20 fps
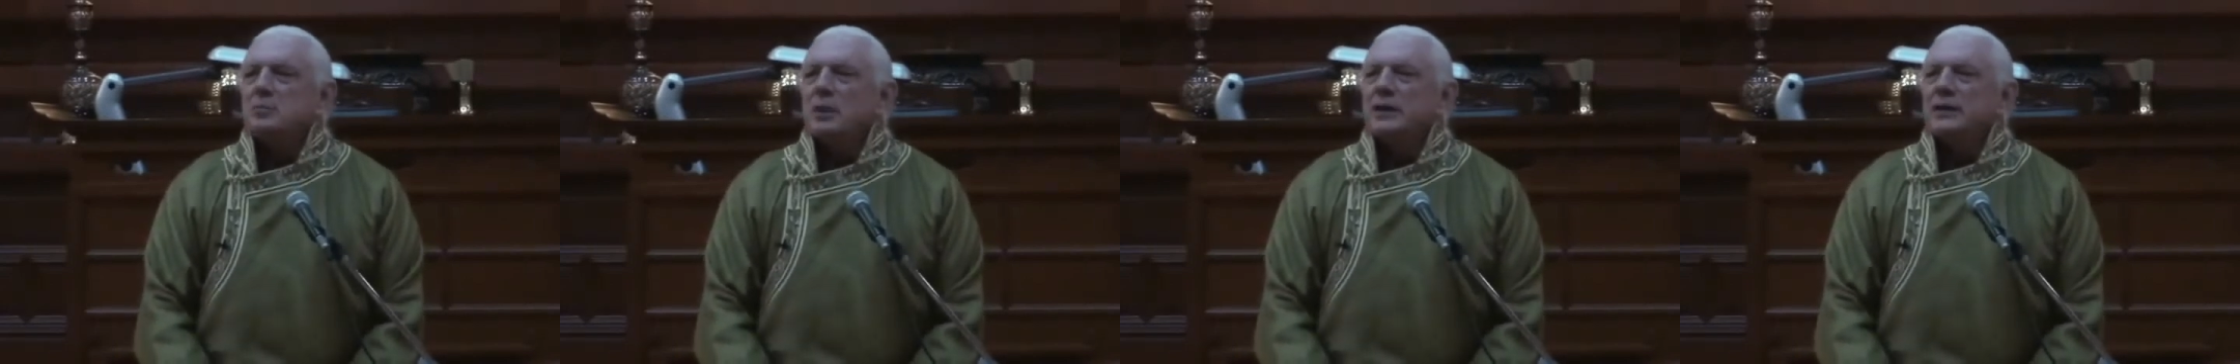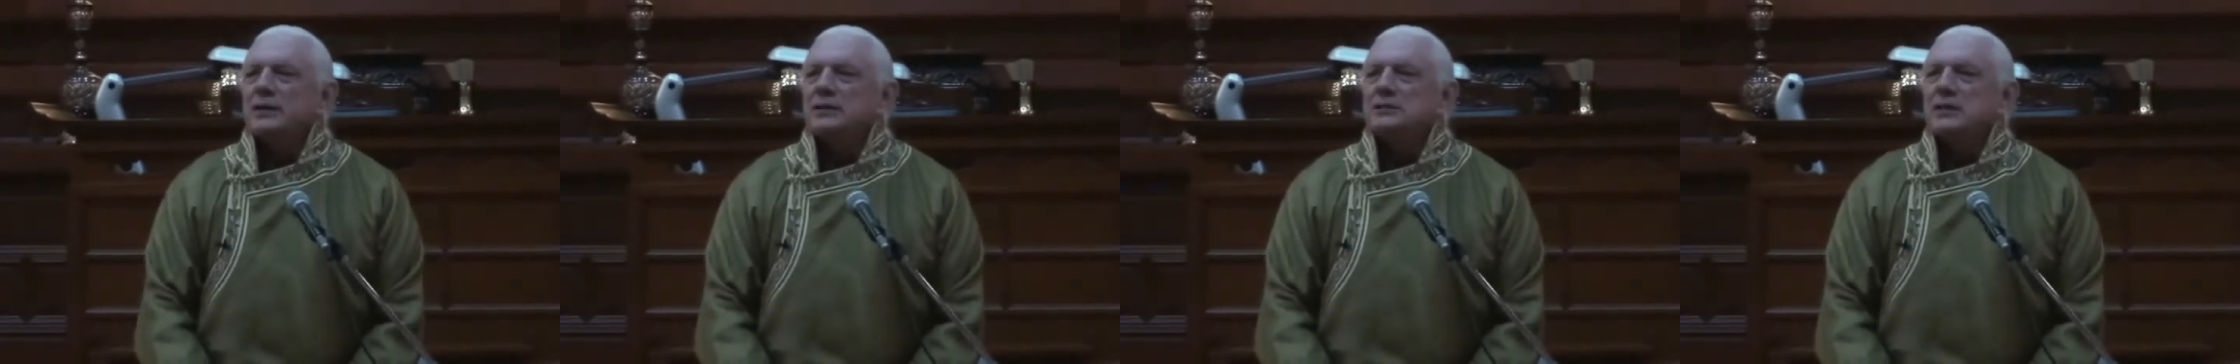
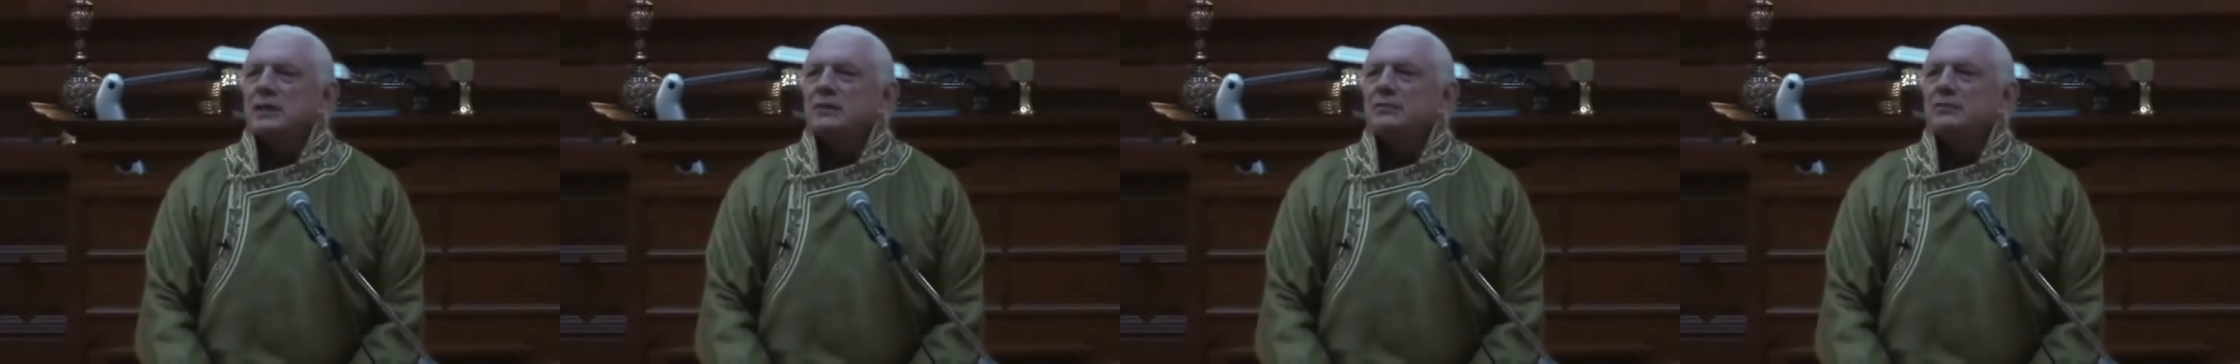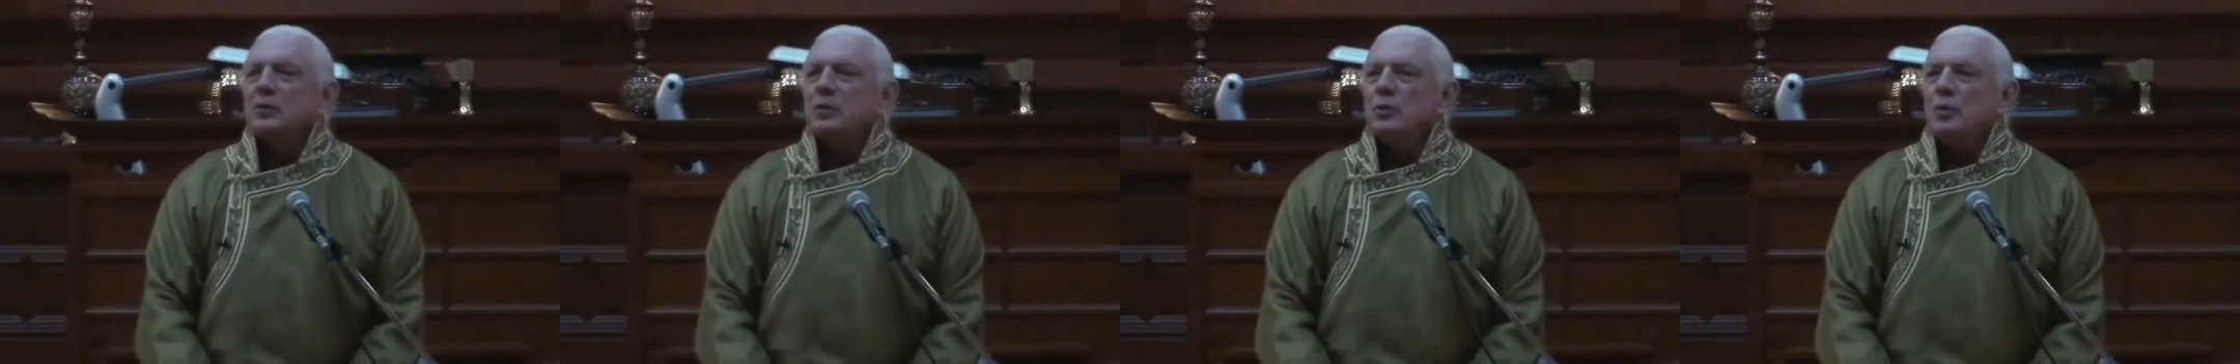
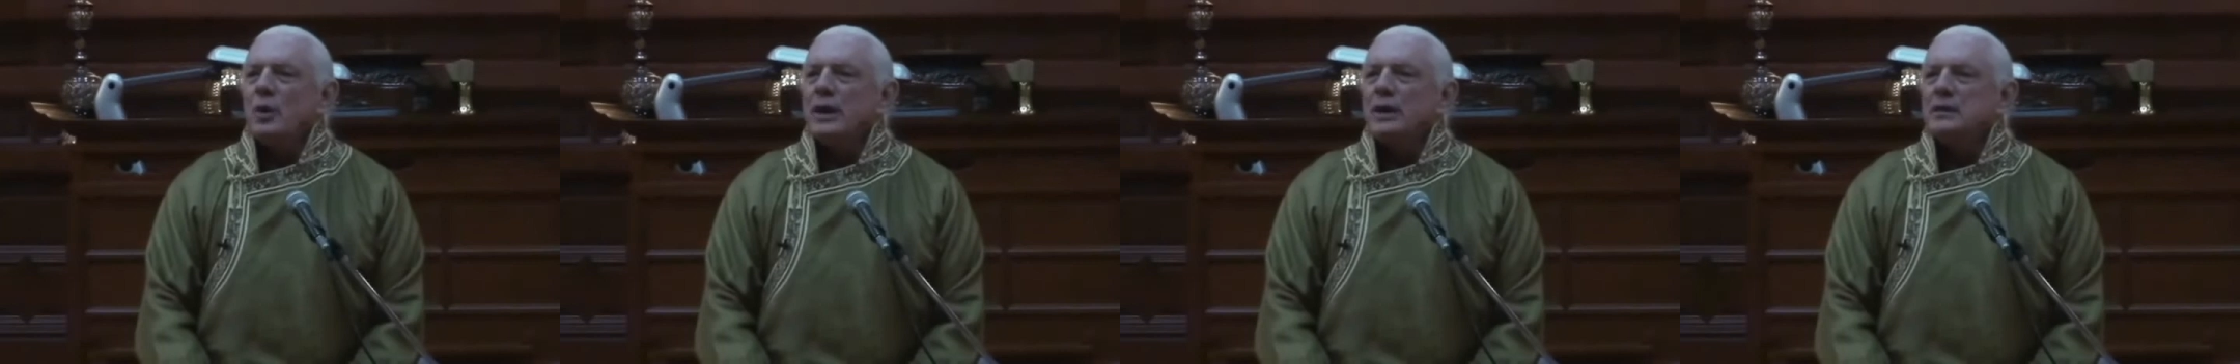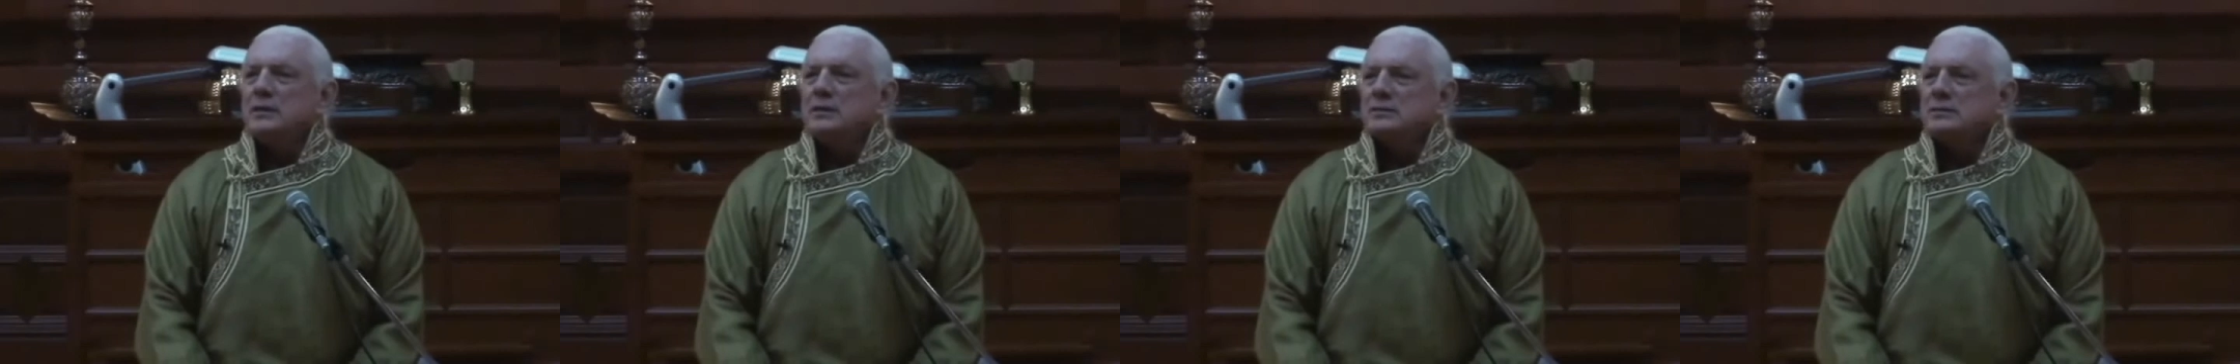bodhisattva
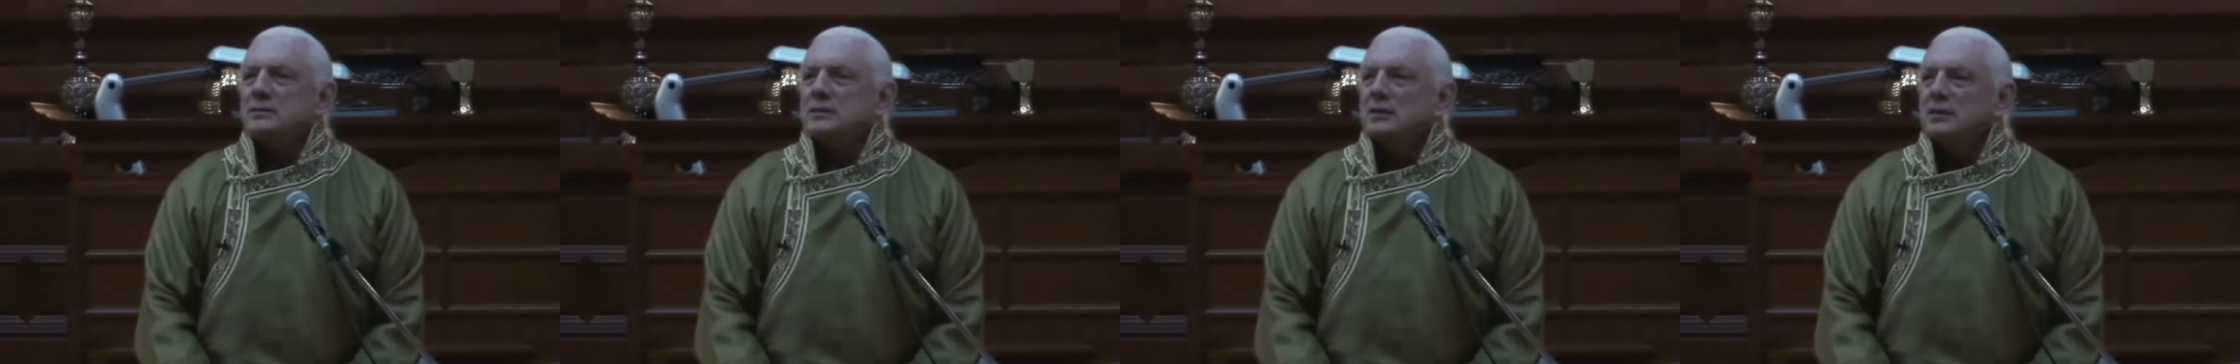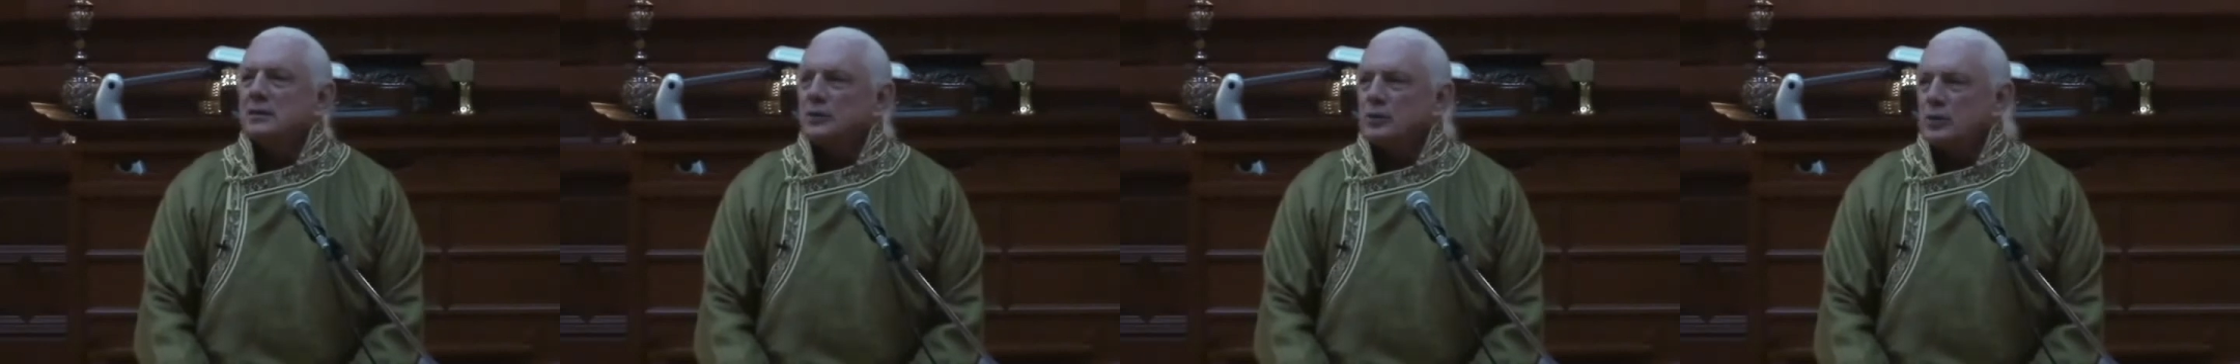ways
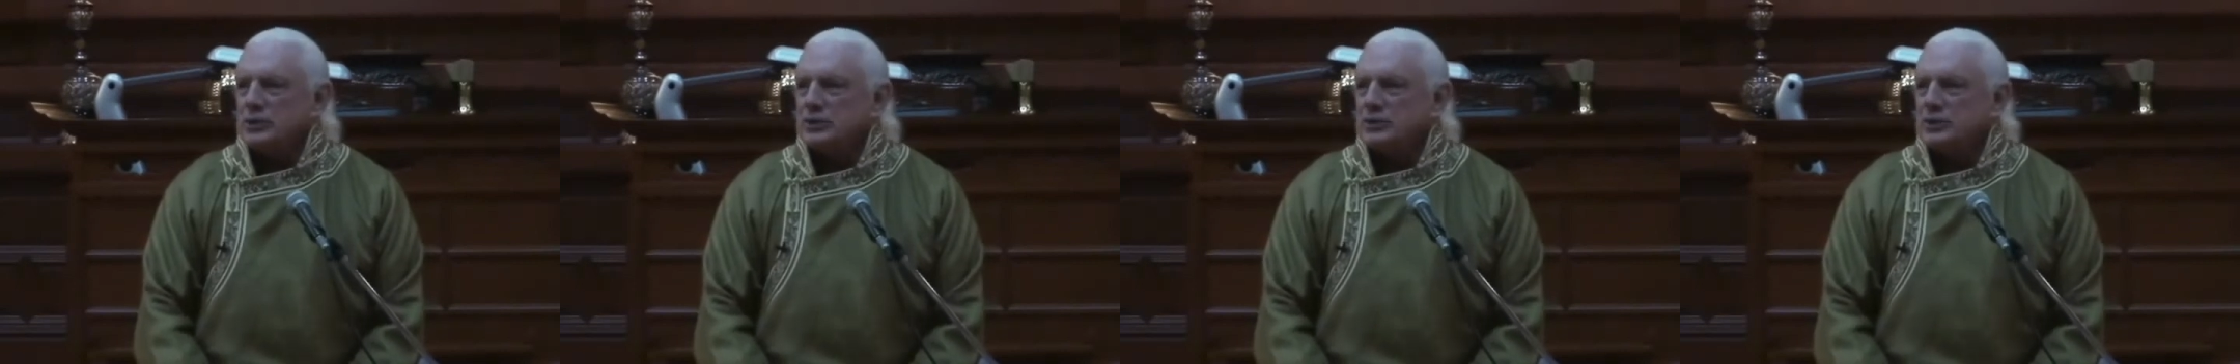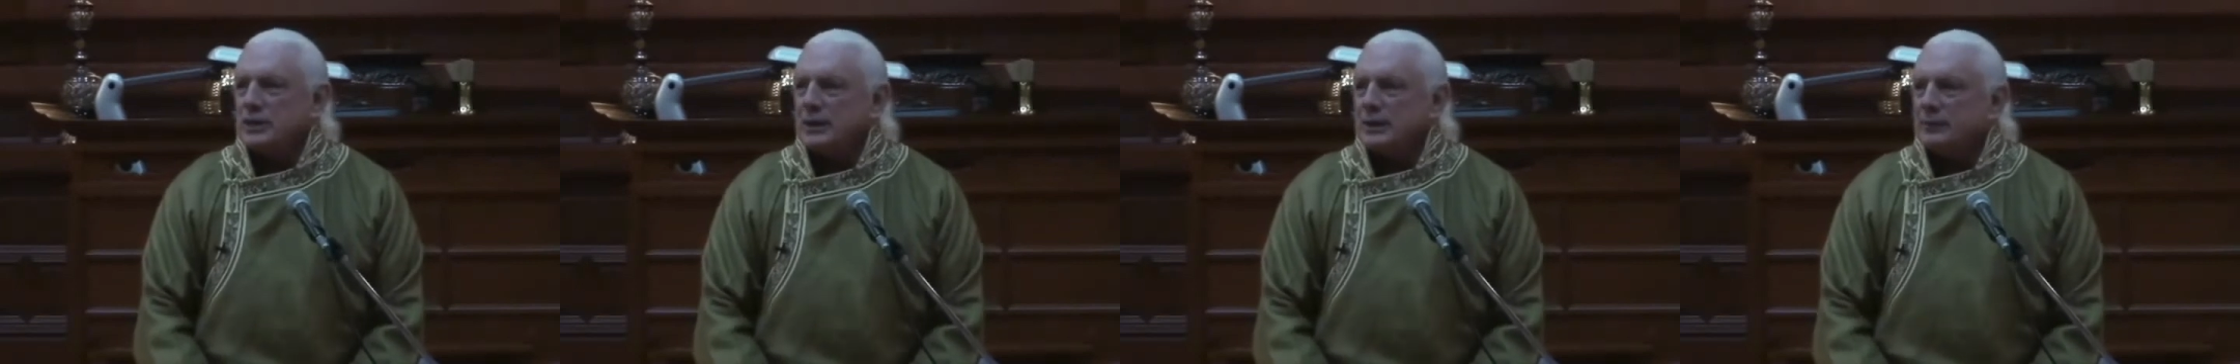
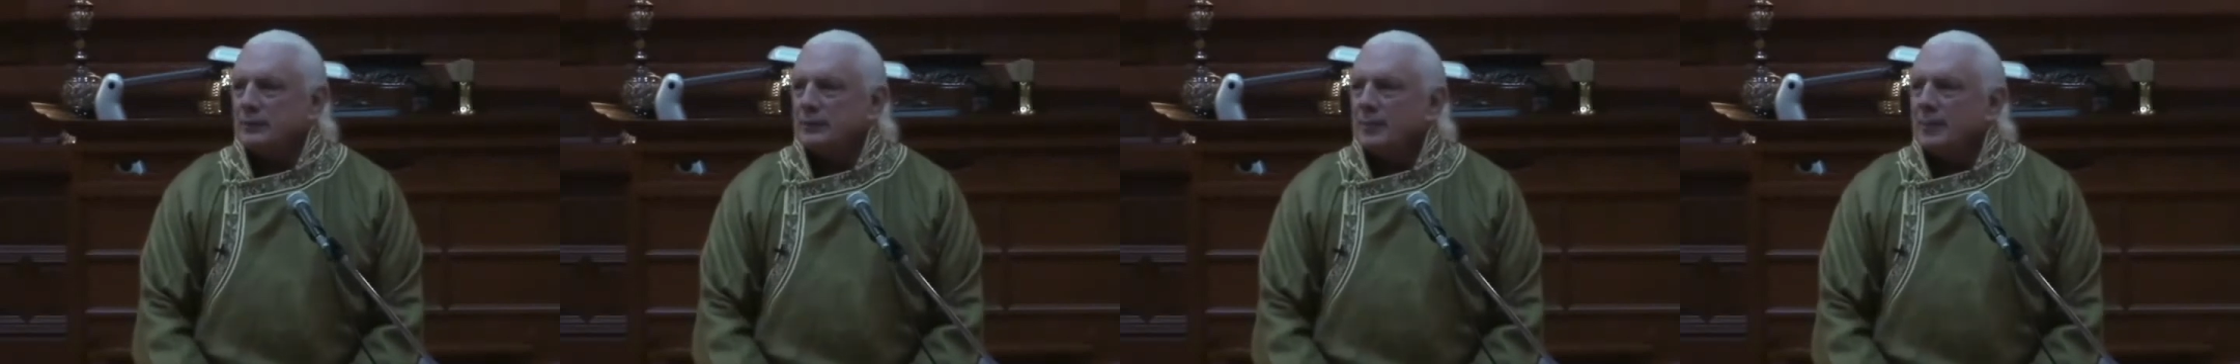teaching.